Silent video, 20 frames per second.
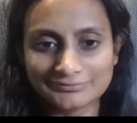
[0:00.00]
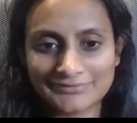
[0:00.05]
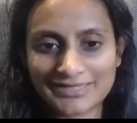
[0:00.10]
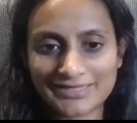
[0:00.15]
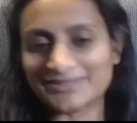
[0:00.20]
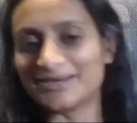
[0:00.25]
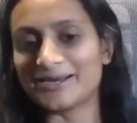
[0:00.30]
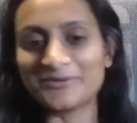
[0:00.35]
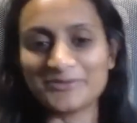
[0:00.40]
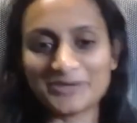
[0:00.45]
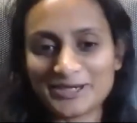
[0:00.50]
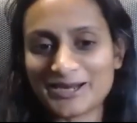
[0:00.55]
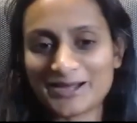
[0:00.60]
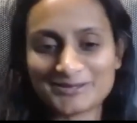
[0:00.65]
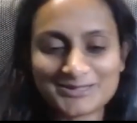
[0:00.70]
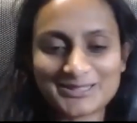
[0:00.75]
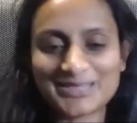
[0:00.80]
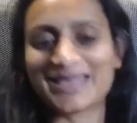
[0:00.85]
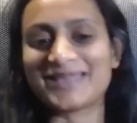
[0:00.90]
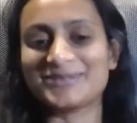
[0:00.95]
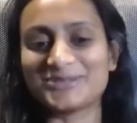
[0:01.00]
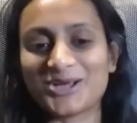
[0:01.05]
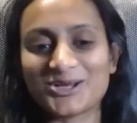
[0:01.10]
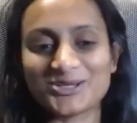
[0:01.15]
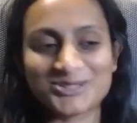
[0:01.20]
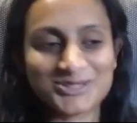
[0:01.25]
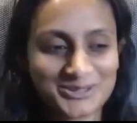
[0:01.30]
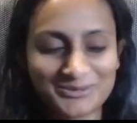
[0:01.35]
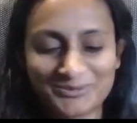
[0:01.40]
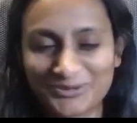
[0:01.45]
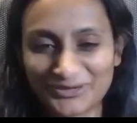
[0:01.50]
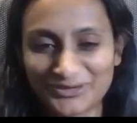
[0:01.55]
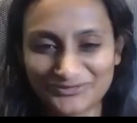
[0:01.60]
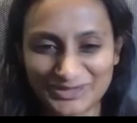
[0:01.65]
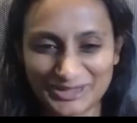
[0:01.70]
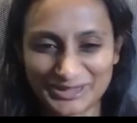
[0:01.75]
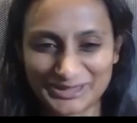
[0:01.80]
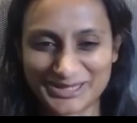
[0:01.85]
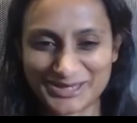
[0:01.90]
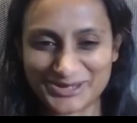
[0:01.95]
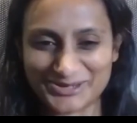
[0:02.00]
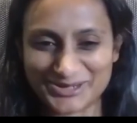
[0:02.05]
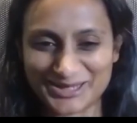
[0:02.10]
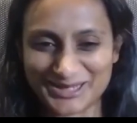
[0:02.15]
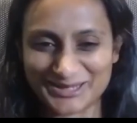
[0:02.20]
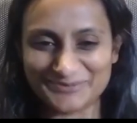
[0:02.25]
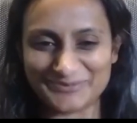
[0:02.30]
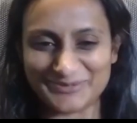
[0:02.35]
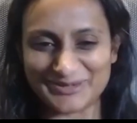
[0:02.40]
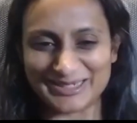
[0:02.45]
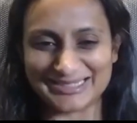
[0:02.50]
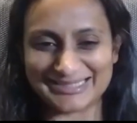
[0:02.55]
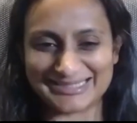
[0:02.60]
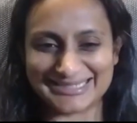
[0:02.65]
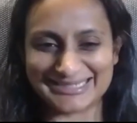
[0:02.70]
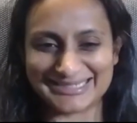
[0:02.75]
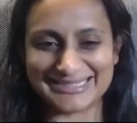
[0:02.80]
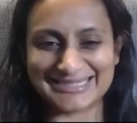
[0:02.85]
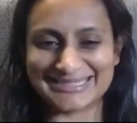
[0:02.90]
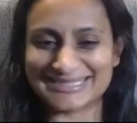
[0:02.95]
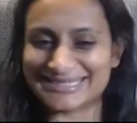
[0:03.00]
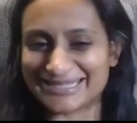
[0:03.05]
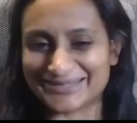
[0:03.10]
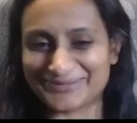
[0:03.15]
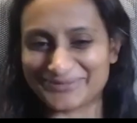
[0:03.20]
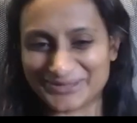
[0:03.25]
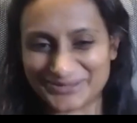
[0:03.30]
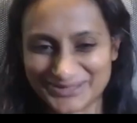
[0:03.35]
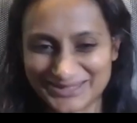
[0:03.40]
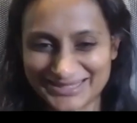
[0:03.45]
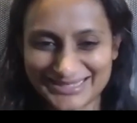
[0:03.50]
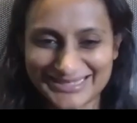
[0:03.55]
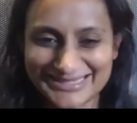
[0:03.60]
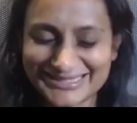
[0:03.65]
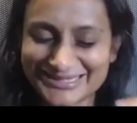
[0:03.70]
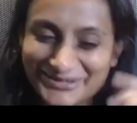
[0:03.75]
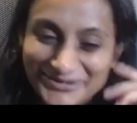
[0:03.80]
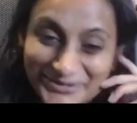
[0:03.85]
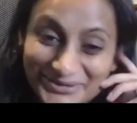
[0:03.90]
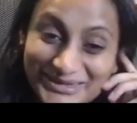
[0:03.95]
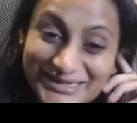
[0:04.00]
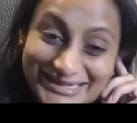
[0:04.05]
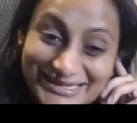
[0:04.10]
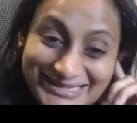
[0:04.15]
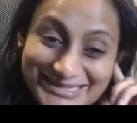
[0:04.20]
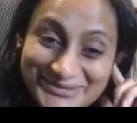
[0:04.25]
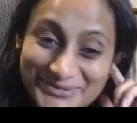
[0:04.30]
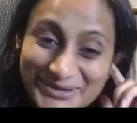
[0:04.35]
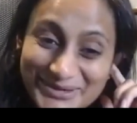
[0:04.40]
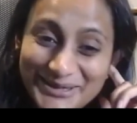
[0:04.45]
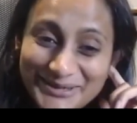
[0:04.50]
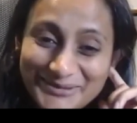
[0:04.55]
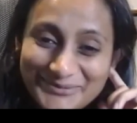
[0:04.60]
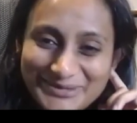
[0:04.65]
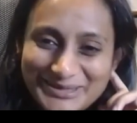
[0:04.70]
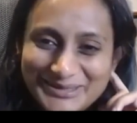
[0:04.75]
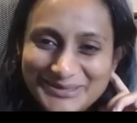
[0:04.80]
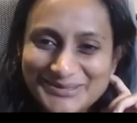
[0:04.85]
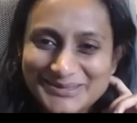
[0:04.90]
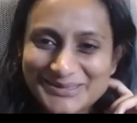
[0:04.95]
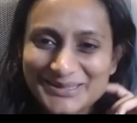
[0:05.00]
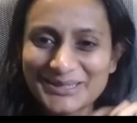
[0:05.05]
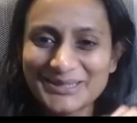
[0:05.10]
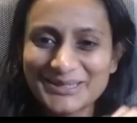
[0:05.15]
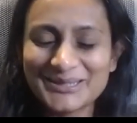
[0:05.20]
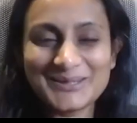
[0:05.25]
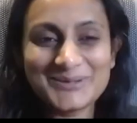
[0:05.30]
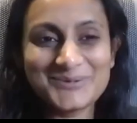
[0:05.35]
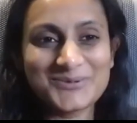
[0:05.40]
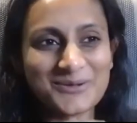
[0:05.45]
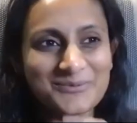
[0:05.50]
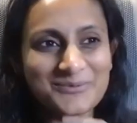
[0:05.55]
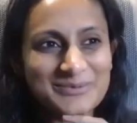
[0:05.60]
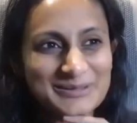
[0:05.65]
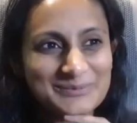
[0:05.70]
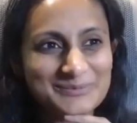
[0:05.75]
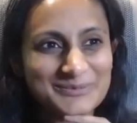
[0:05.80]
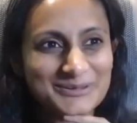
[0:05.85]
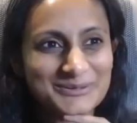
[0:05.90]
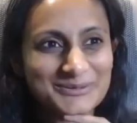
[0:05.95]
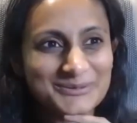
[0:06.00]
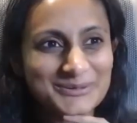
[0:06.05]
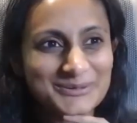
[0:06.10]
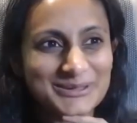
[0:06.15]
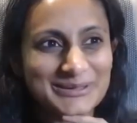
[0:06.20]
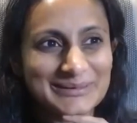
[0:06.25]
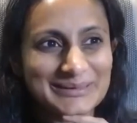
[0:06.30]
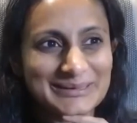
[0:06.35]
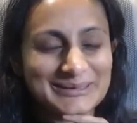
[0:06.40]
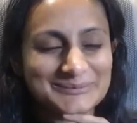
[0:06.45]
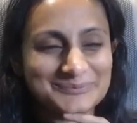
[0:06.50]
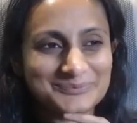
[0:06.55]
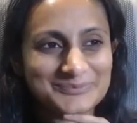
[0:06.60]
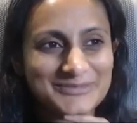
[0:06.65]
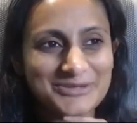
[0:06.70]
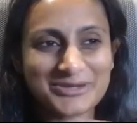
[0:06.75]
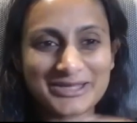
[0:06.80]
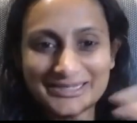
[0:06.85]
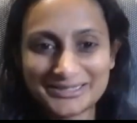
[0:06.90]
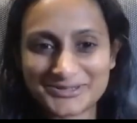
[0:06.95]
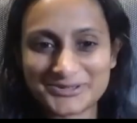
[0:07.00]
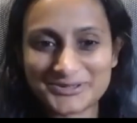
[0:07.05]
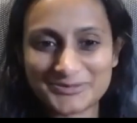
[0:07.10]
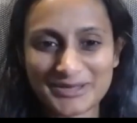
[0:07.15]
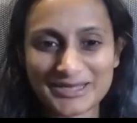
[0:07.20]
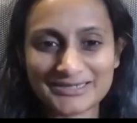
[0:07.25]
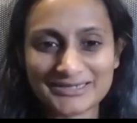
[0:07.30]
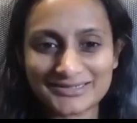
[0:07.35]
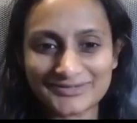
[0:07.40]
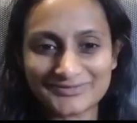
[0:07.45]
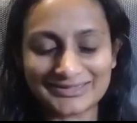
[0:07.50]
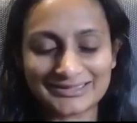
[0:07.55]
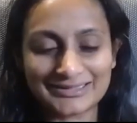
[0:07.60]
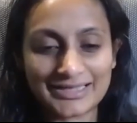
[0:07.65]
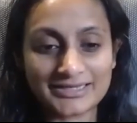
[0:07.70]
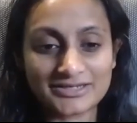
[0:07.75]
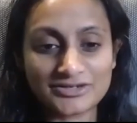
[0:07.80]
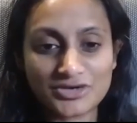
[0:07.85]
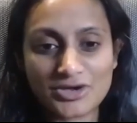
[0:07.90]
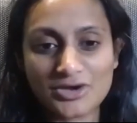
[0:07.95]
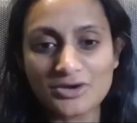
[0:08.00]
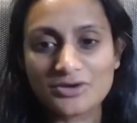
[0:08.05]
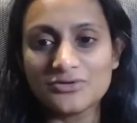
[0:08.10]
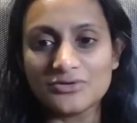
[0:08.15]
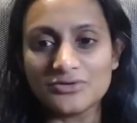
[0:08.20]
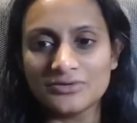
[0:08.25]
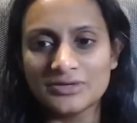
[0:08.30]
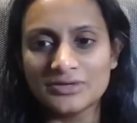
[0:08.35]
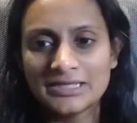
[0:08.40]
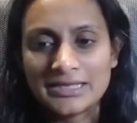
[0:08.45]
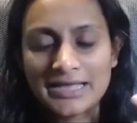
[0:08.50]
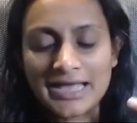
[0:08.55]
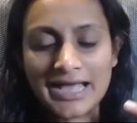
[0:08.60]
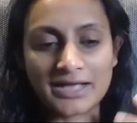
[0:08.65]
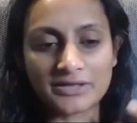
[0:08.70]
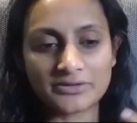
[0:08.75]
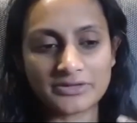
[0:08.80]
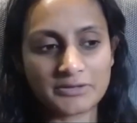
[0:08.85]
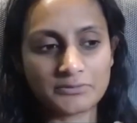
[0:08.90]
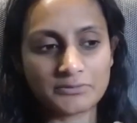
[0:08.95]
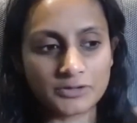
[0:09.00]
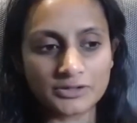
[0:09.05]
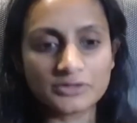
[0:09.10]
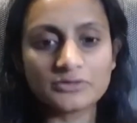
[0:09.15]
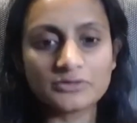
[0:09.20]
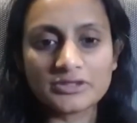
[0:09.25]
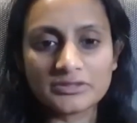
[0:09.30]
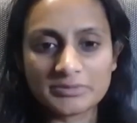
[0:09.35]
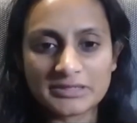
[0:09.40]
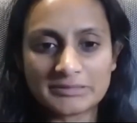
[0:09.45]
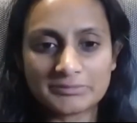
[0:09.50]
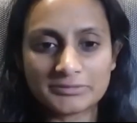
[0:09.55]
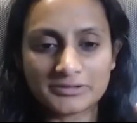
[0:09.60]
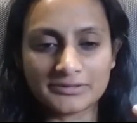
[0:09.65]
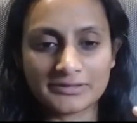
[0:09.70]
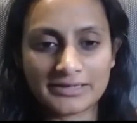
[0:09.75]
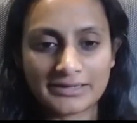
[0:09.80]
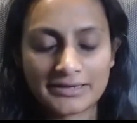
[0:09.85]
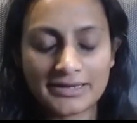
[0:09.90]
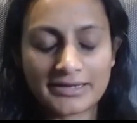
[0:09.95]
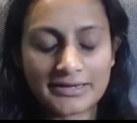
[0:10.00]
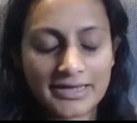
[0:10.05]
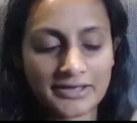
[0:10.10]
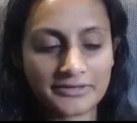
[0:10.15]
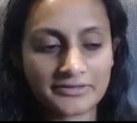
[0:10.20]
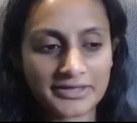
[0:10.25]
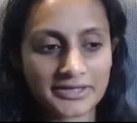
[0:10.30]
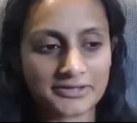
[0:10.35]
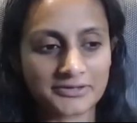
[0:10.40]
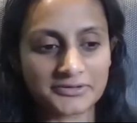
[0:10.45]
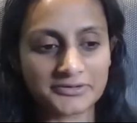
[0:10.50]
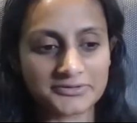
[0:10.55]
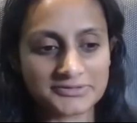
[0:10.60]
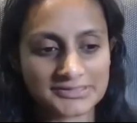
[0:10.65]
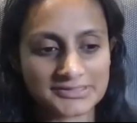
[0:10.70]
And then I went and actually talked to their portfolio companies to see if those things agreed as well, because you want people who are quite introspective and like know how they work with people and how that goes.